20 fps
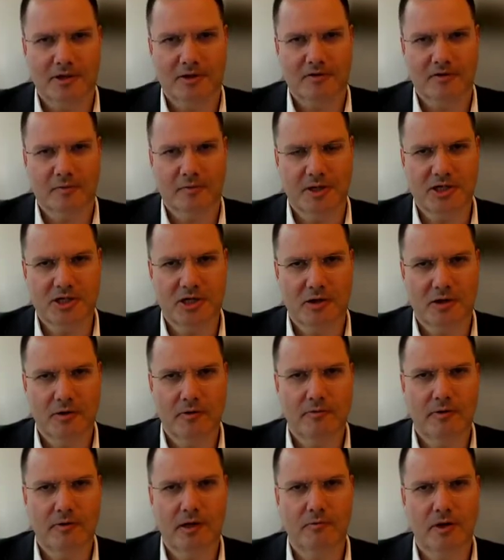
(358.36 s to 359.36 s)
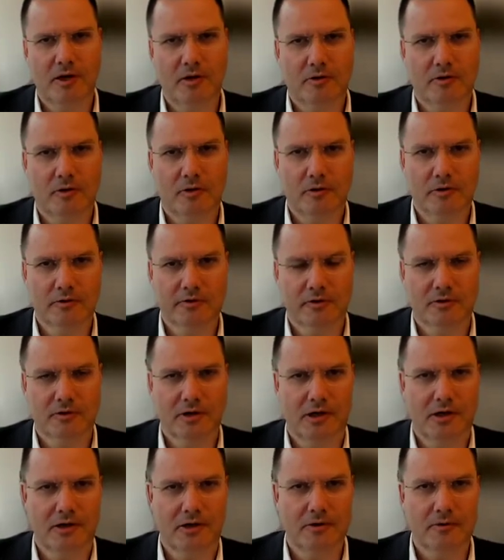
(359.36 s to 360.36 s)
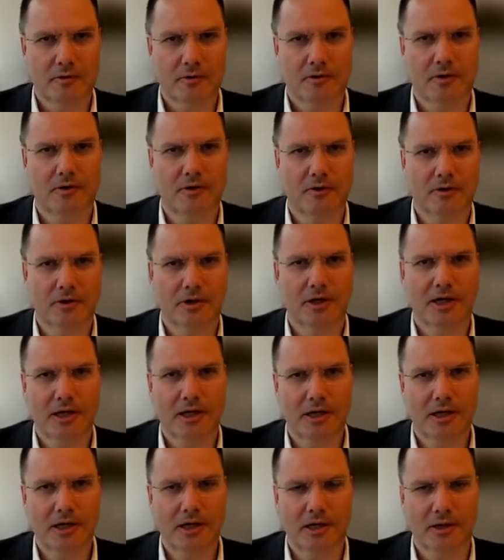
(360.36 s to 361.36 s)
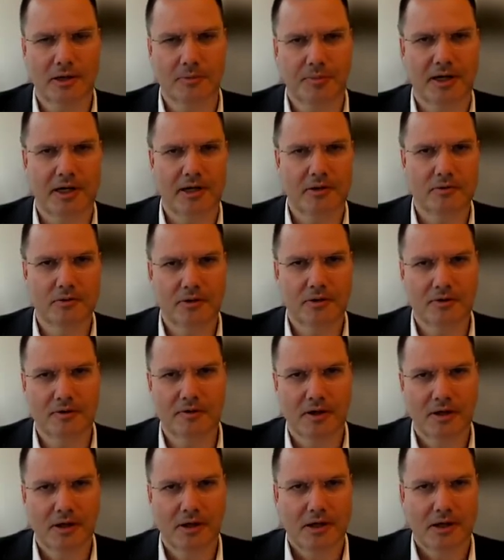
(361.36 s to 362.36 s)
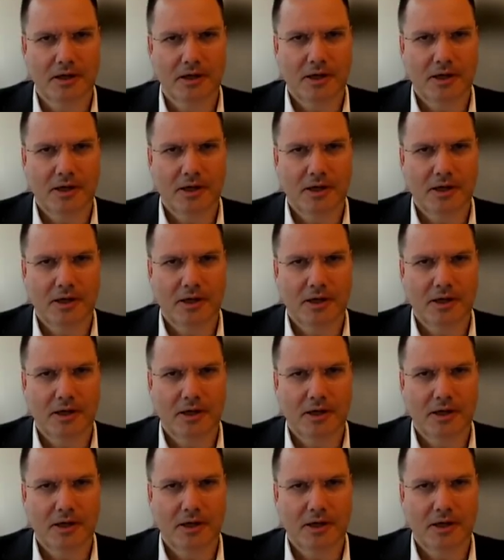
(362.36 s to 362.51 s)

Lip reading: But especially when we are also talking about